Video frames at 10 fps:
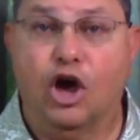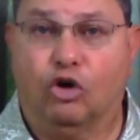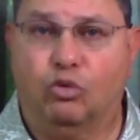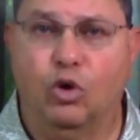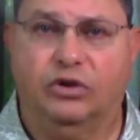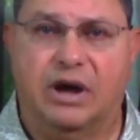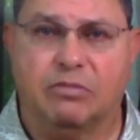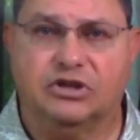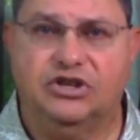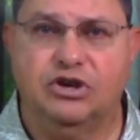Rule
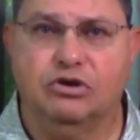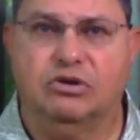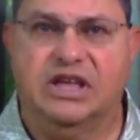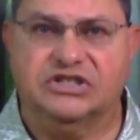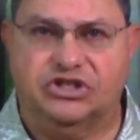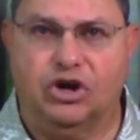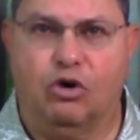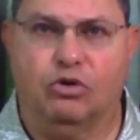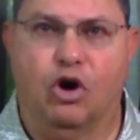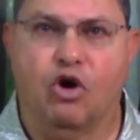number 2 is
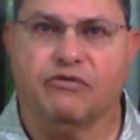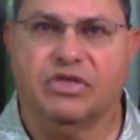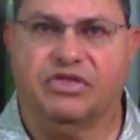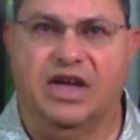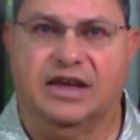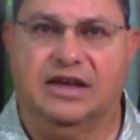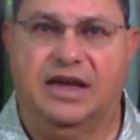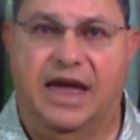don't overthink.